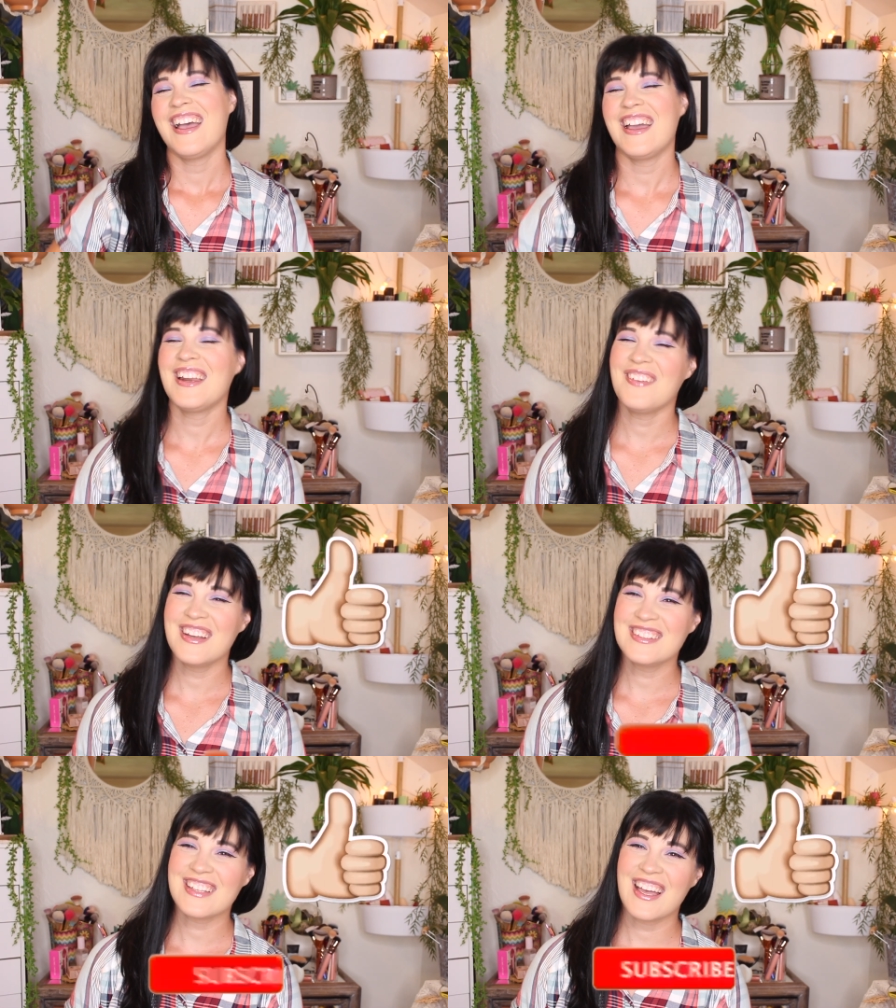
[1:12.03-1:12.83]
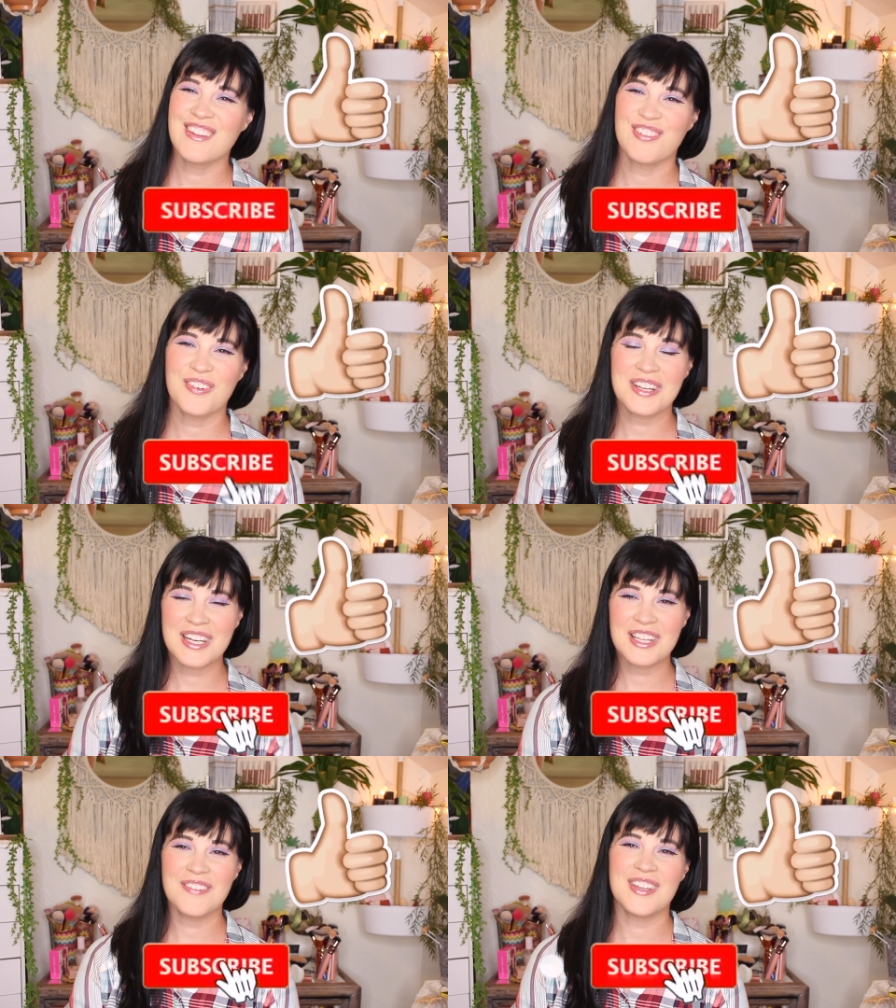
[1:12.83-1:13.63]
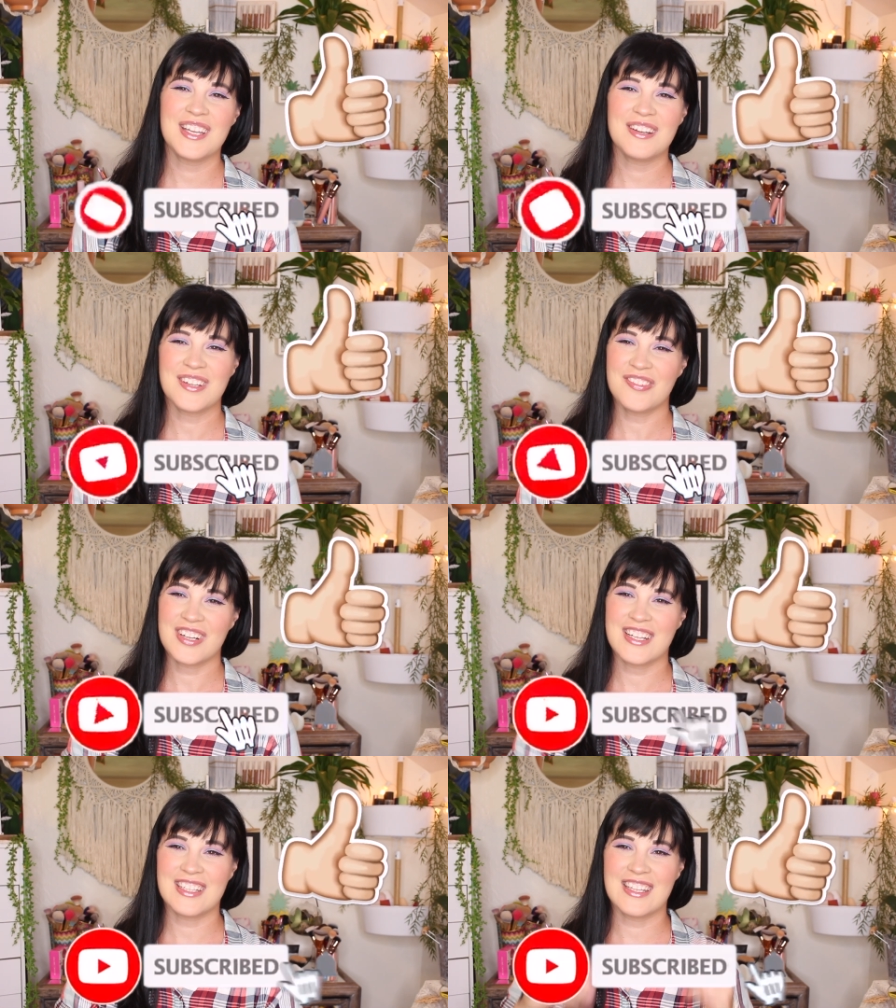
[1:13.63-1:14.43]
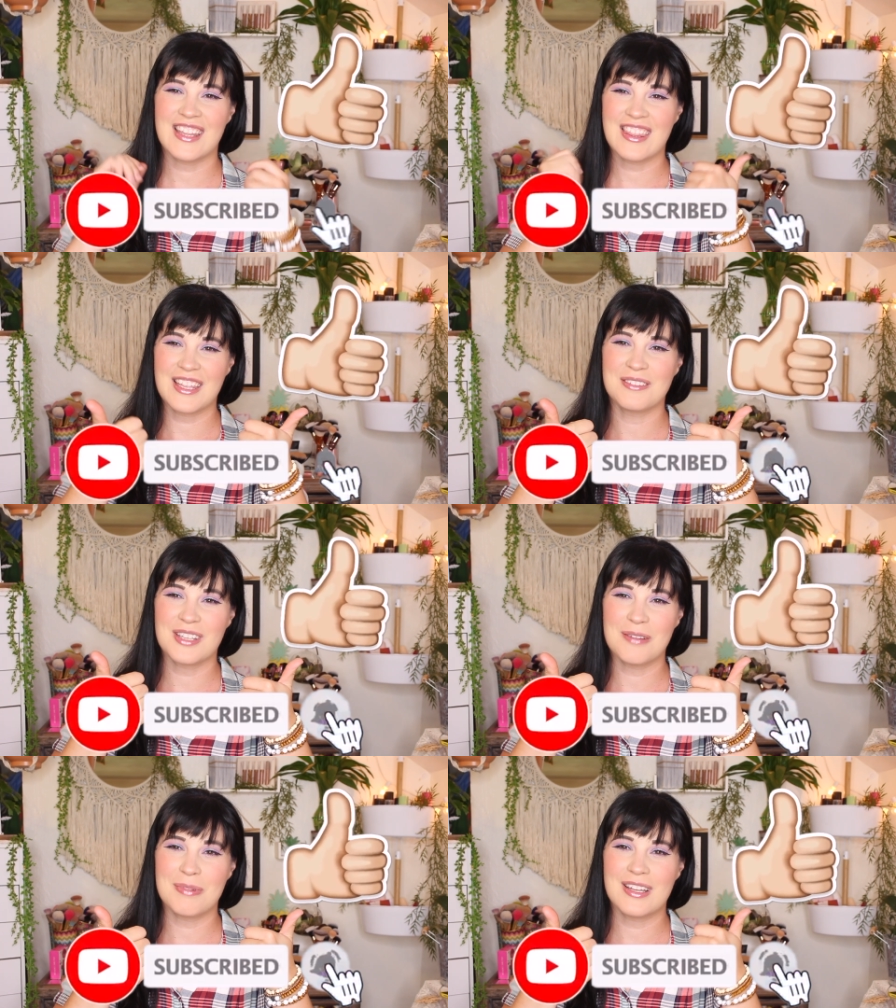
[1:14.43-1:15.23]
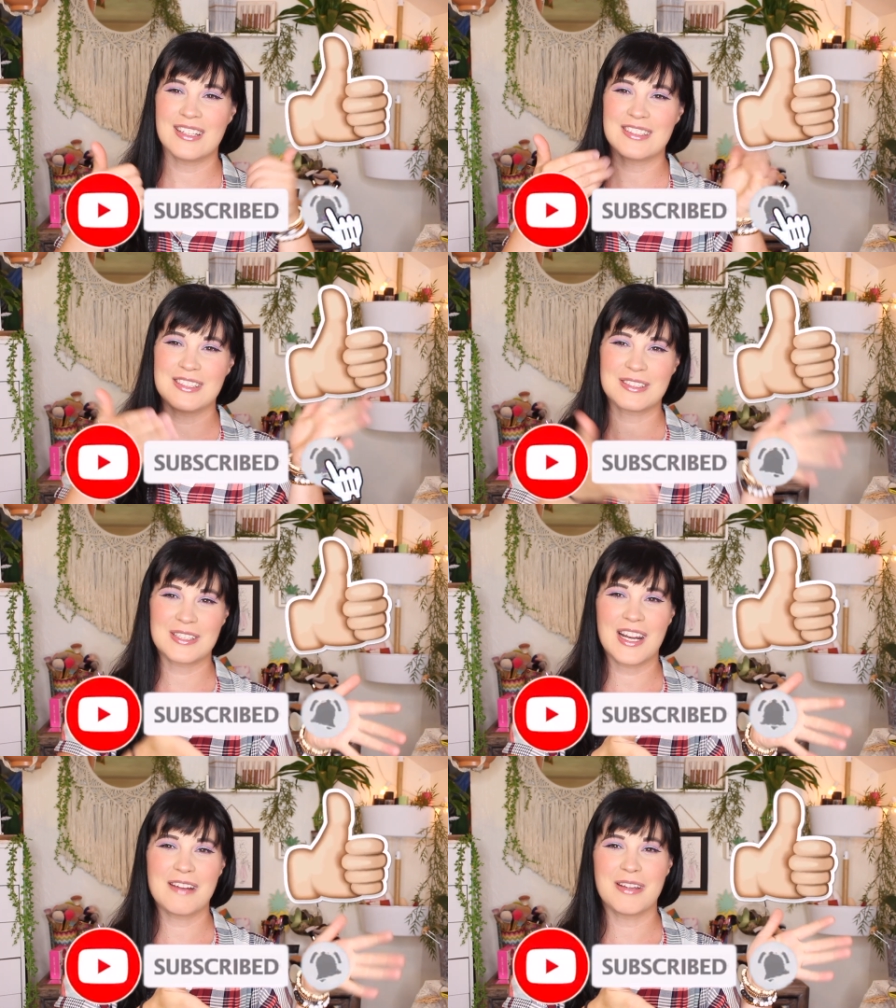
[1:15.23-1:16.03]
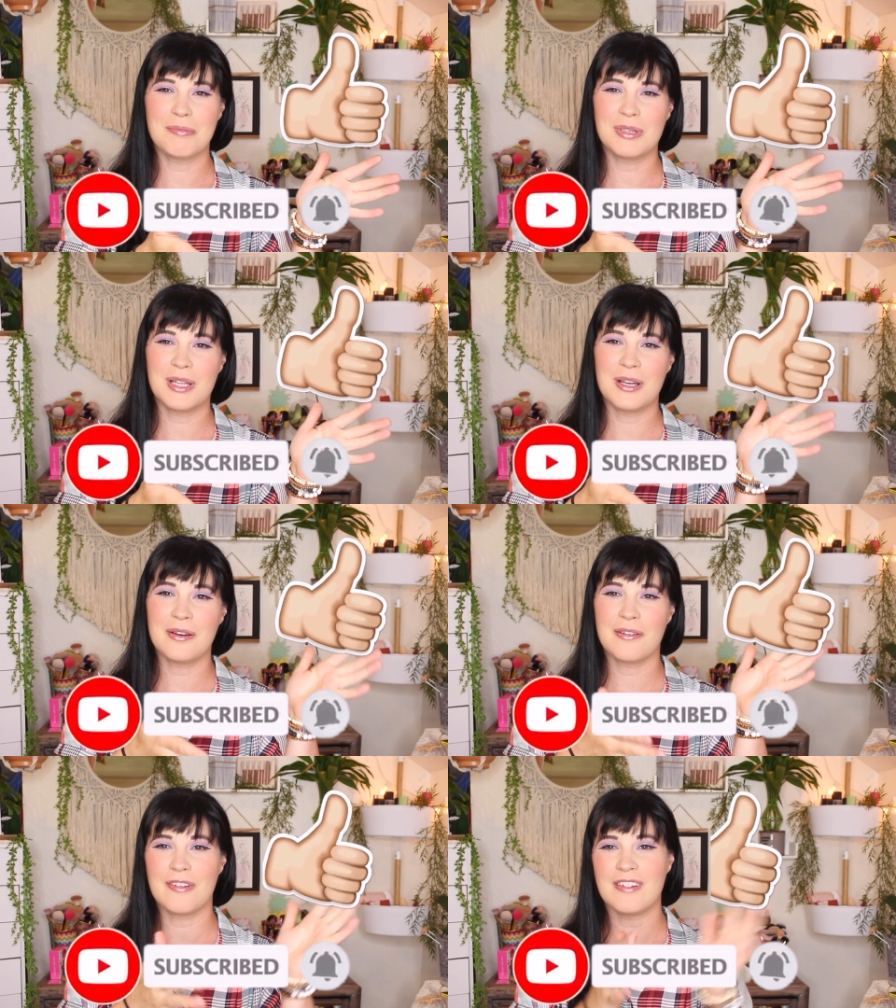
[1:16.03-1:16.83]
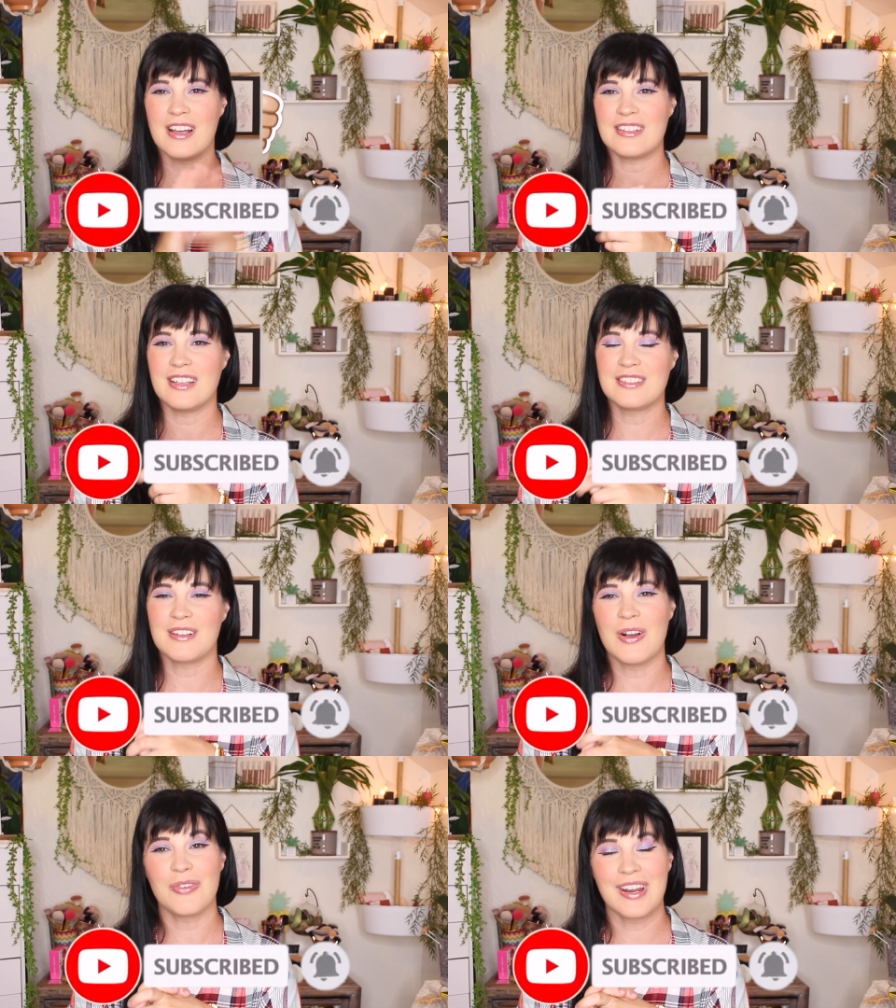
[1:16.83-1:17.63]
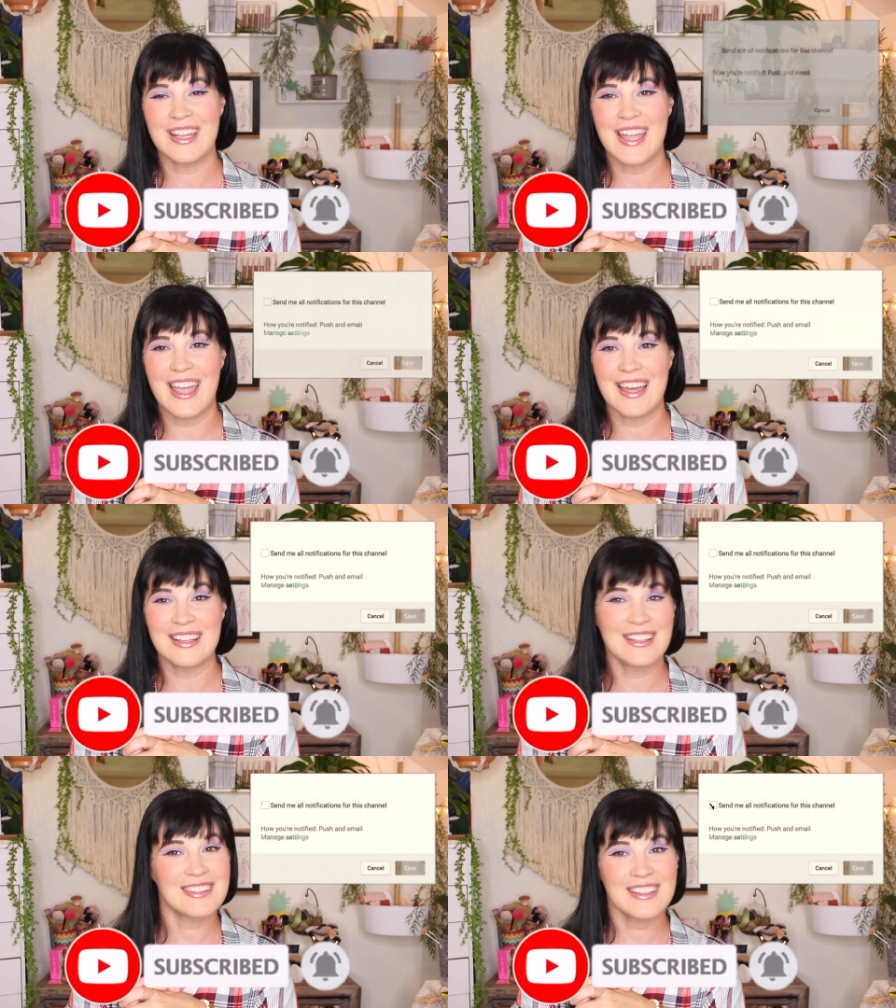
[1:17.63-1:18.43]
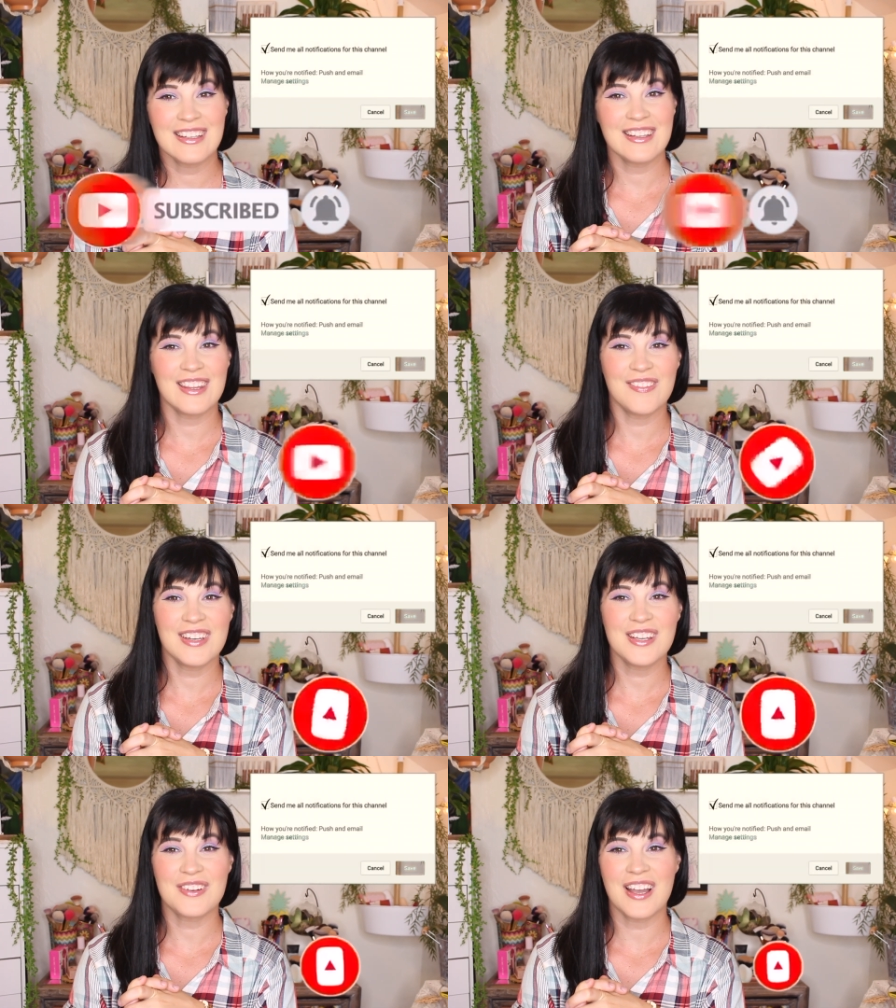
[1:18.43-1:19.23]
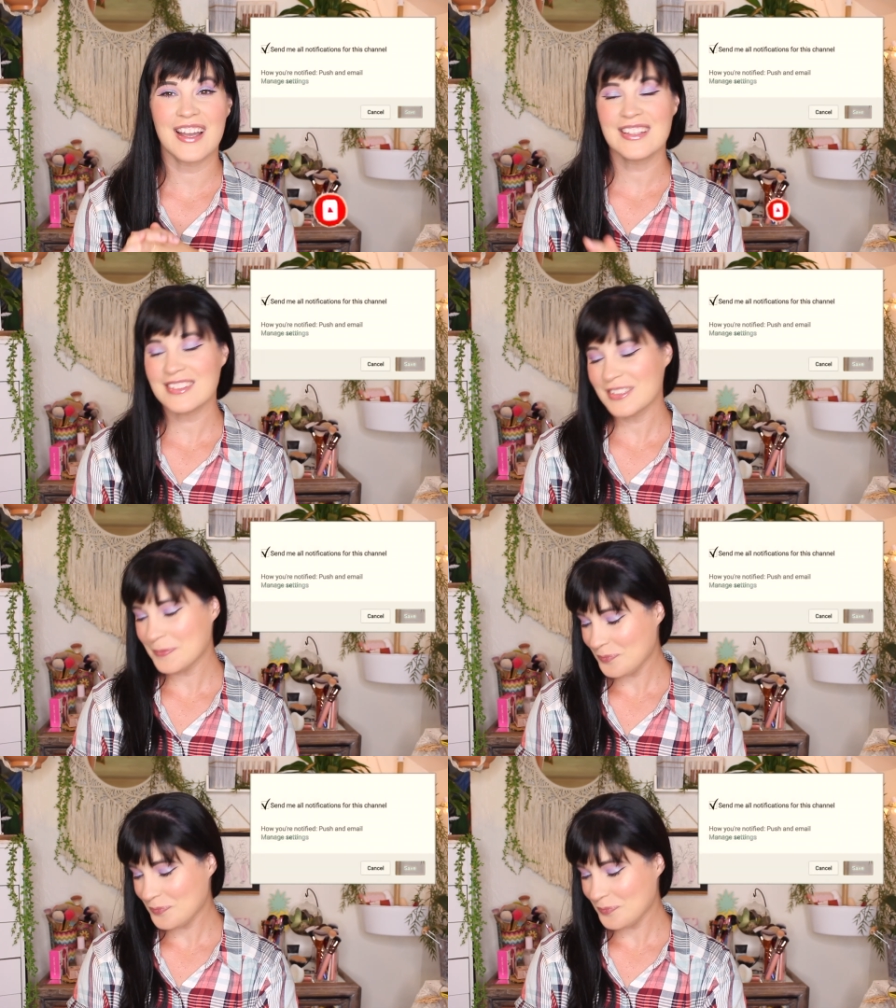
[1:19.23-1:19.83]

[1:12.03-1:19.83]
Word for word: Anyways, guys, before we get into the video, don't forget to hit that thumbs up button and subscribe down below if you've not done so already. And let's get into the video, guys.